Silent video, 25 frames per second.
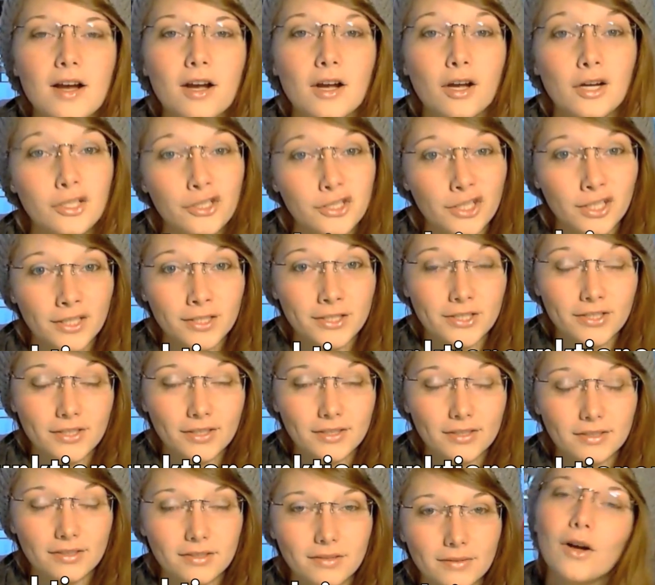
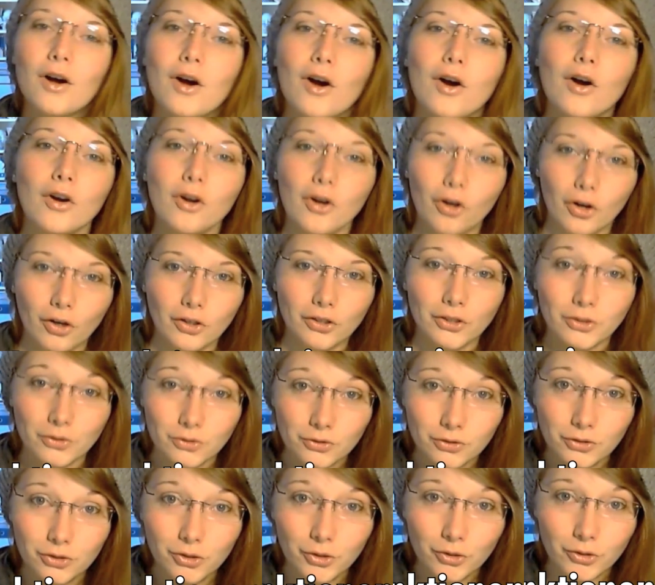Conjunctions.
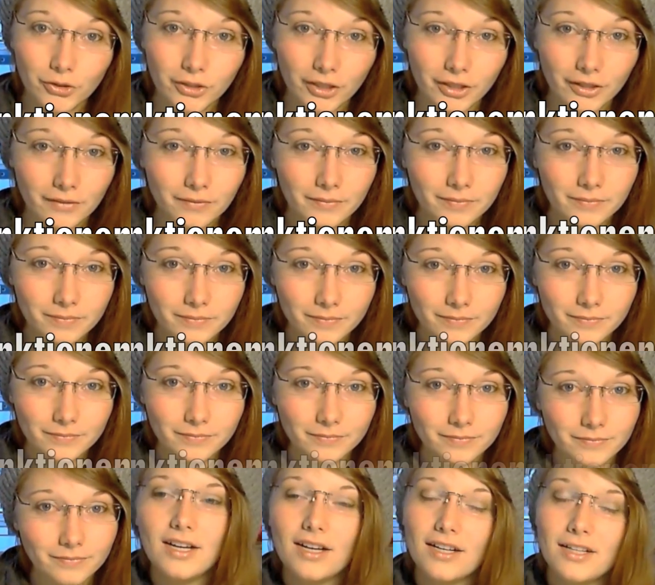Konjunktionen.
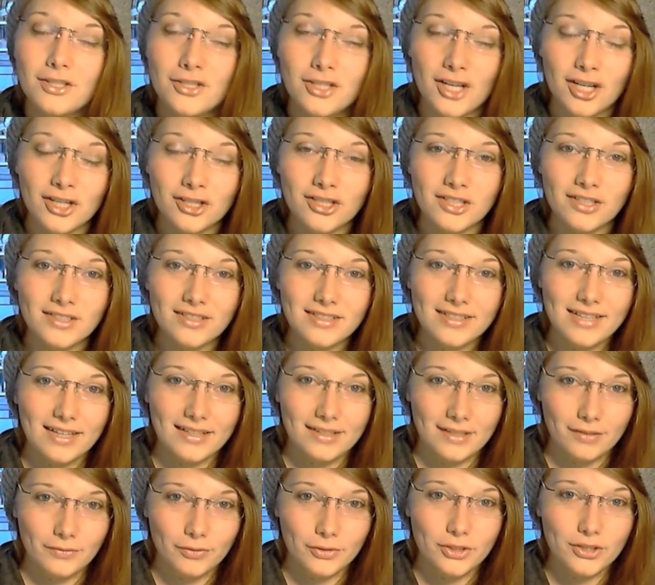Conjunctions
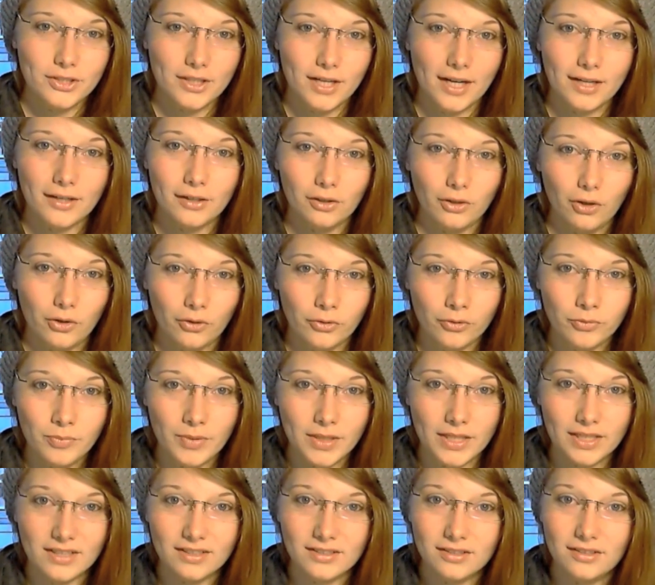can never stand alone
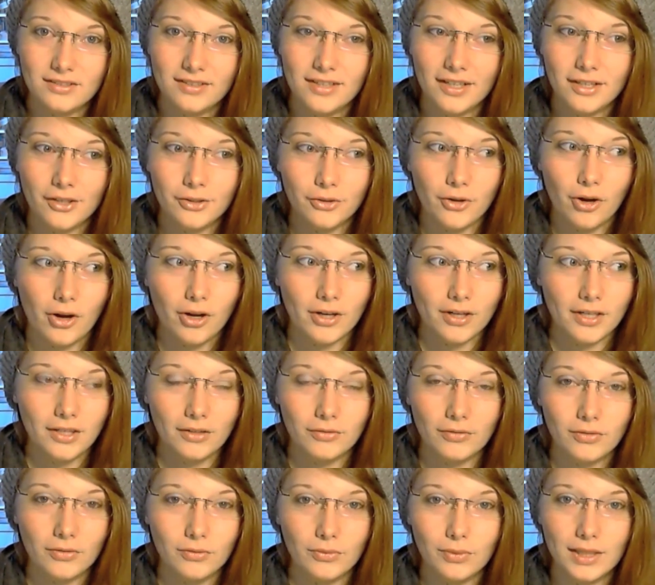because they are not
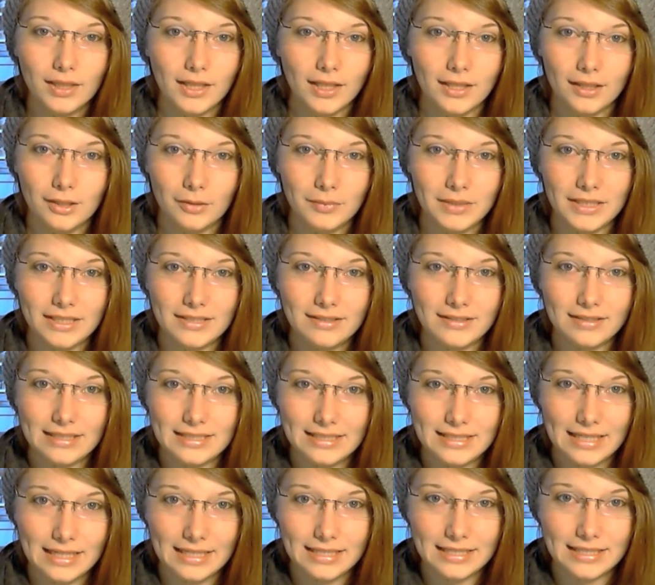even real elements in a
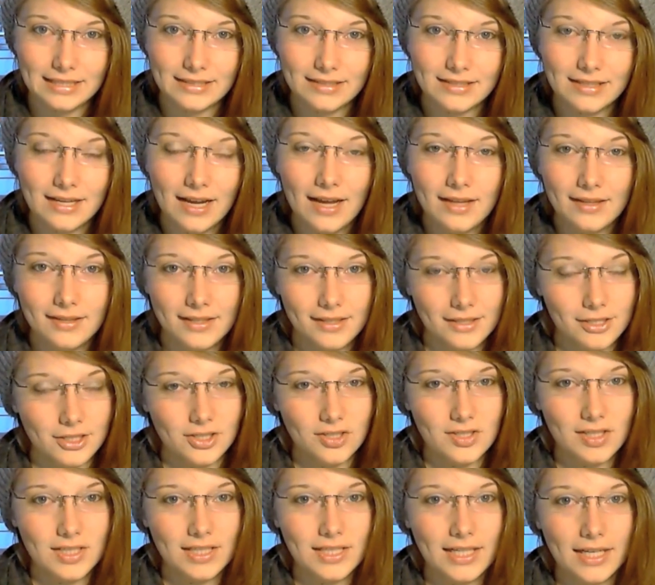sentence. They
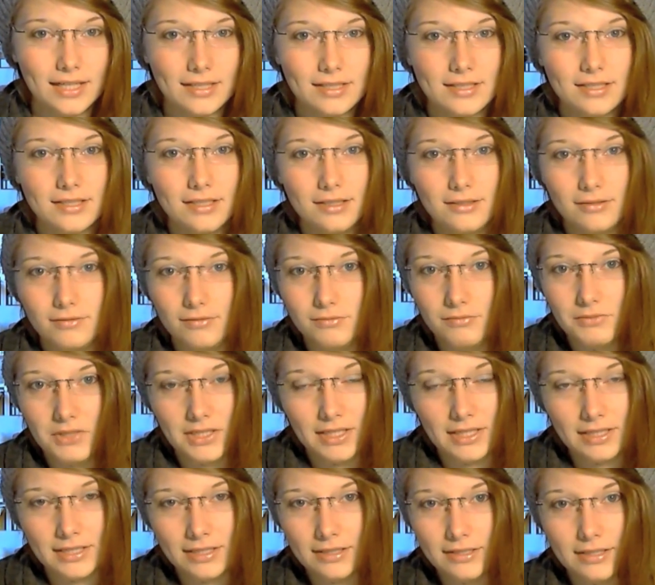just connect
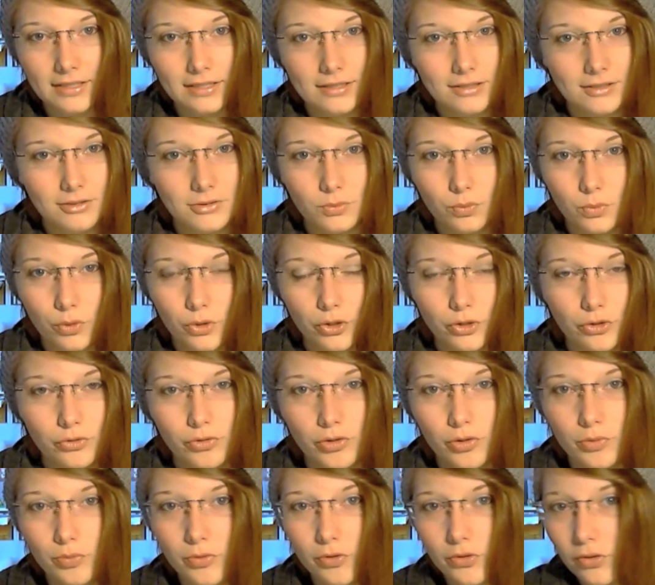sentences, word
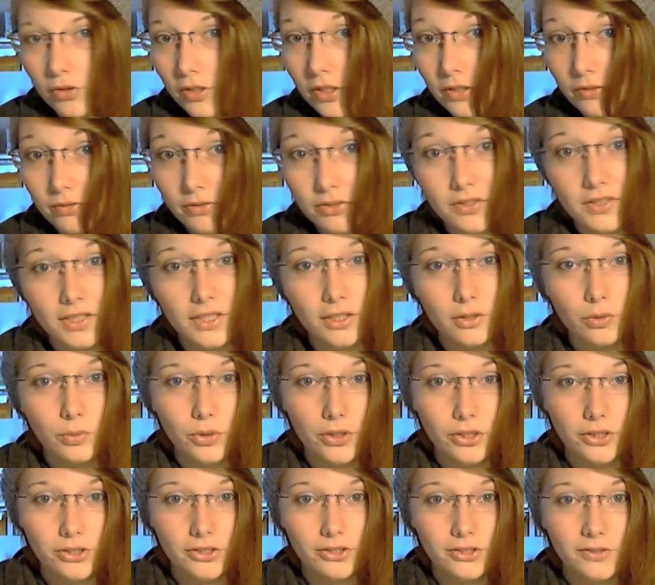groups, or even single
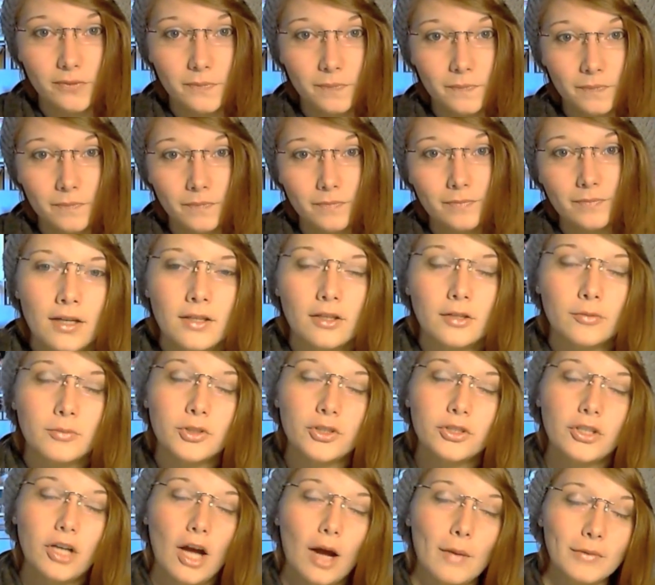words. The
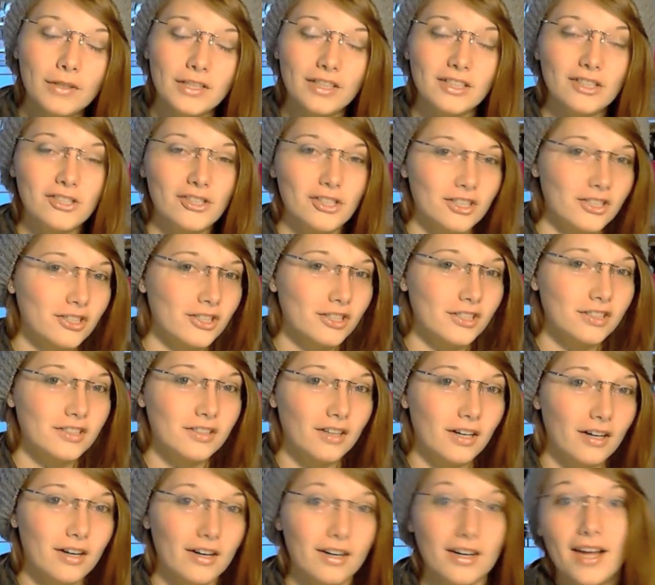most common conjunctions
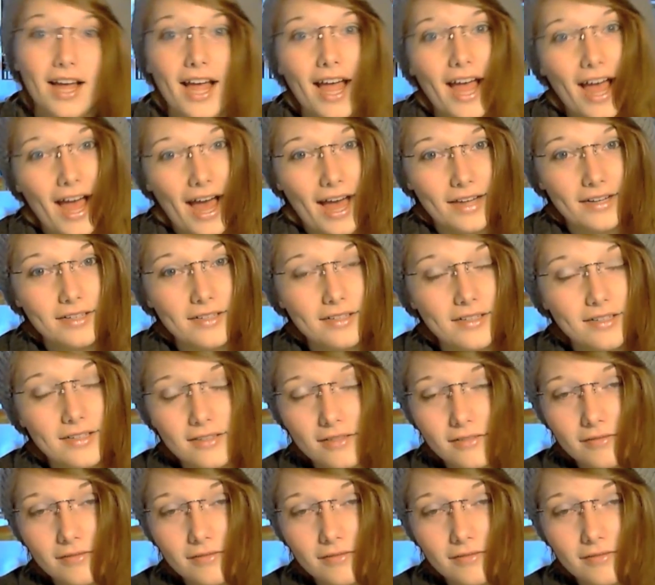are and